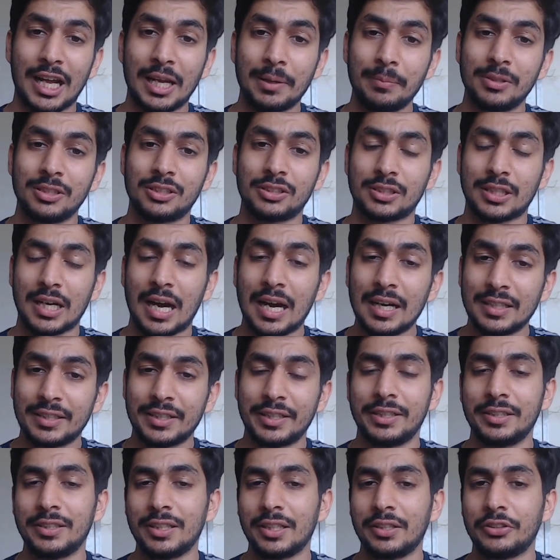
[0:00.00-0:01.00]
start
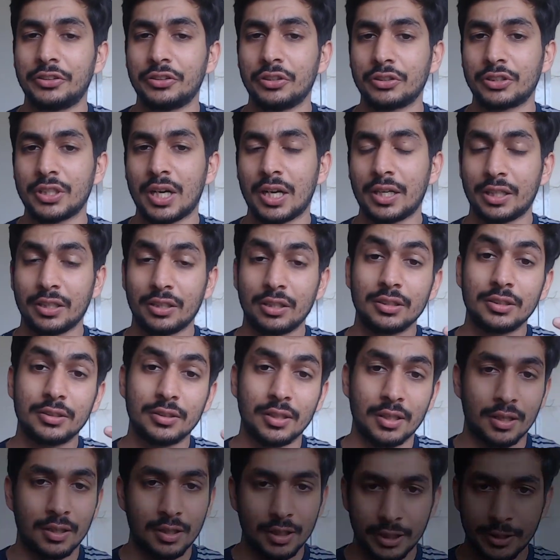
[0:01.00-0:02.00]
reading the research article
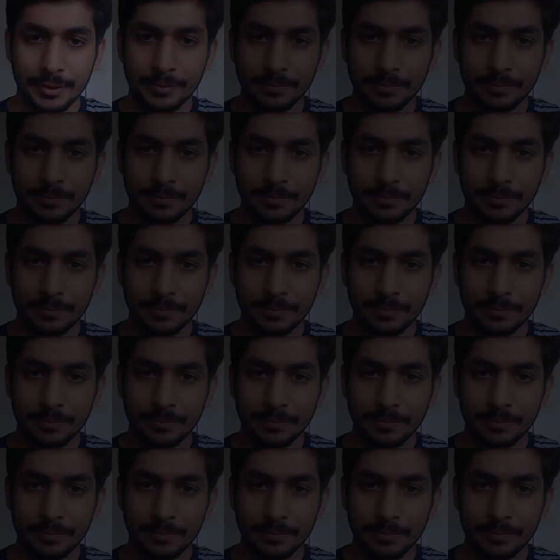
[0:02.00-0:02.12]
thoroughly.